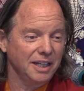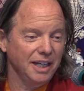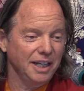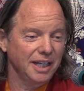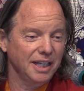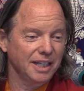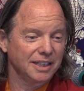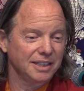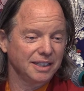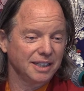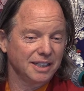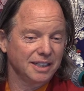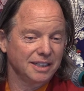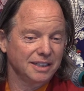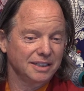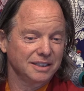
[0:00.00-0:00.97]
and
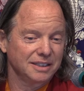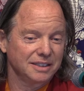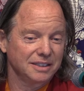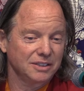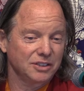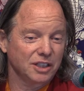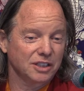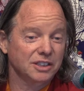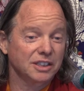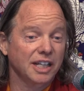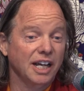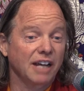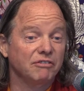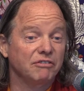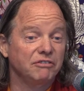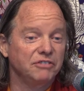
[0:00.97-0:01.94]
uh, doesn't
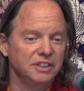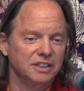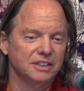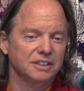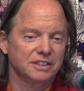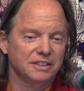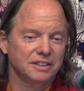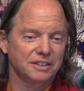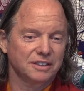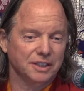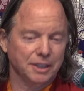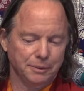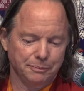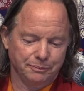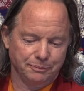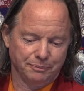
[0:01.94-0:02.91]
have fear. Okay.